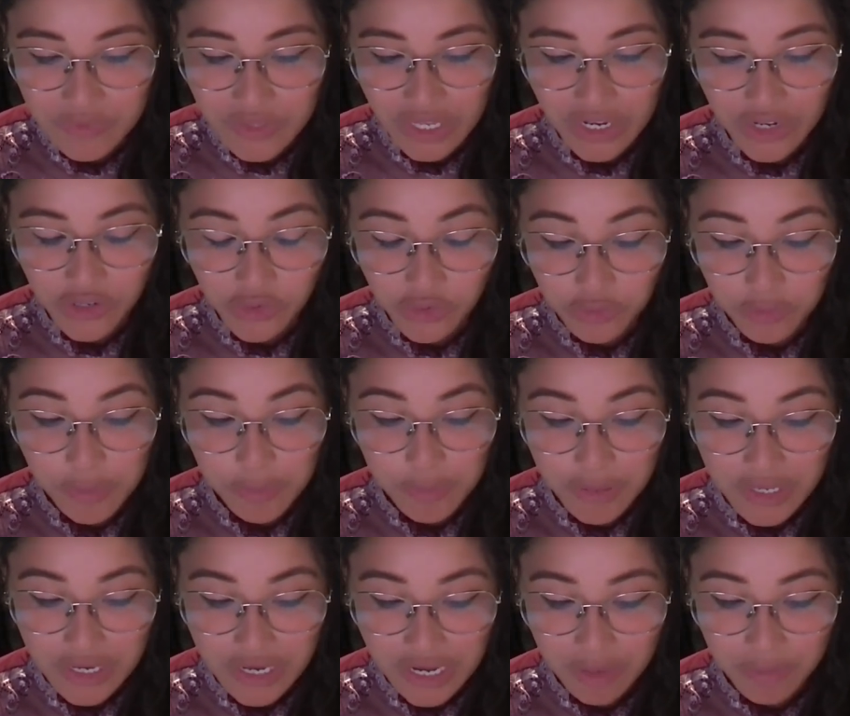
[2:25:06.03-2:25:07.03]
And I don't remember
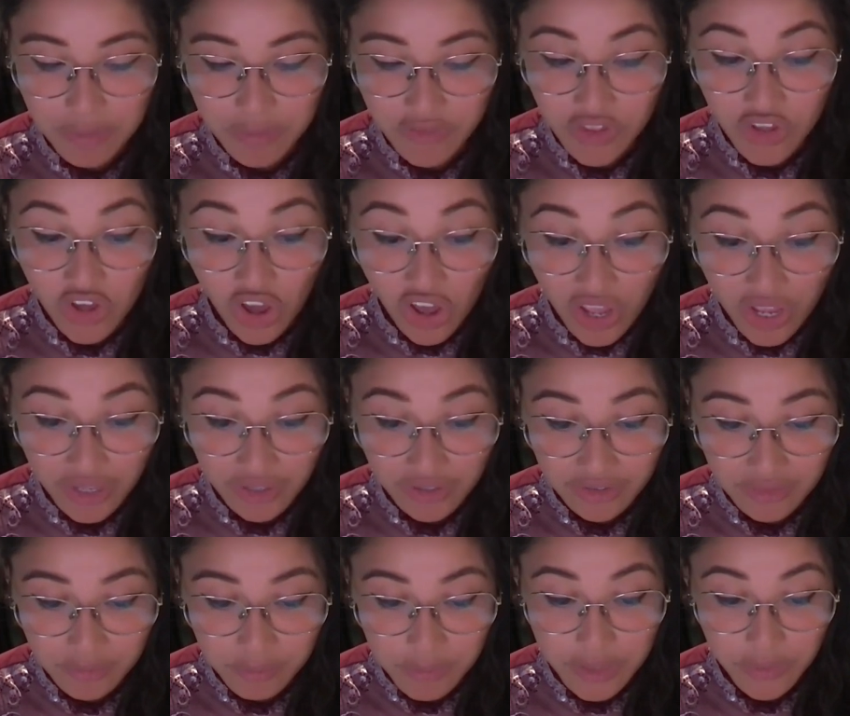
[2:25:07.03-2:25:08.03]
the name of the guy,
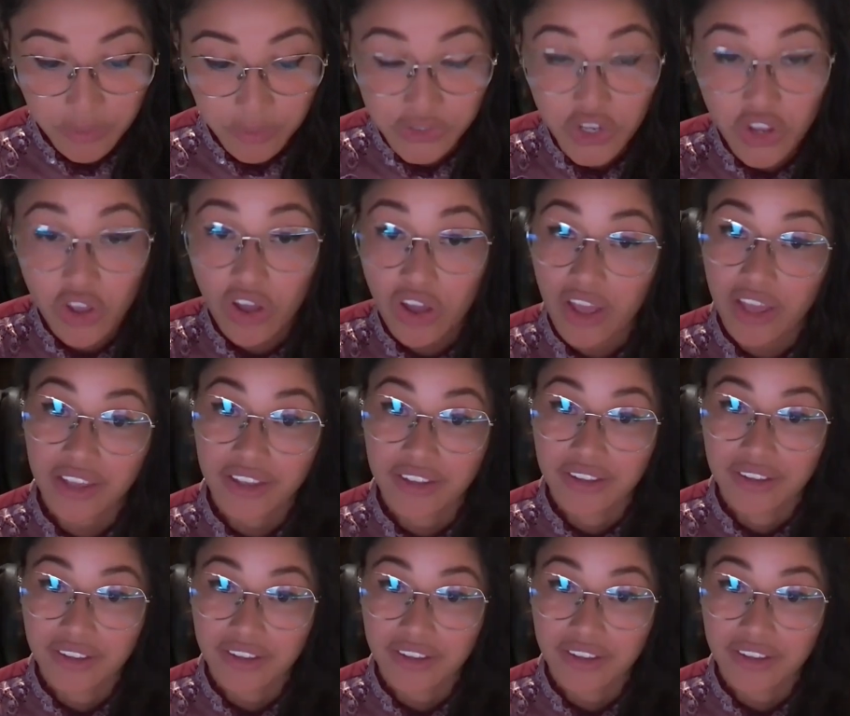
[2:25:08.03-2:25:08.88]
but there was a guy.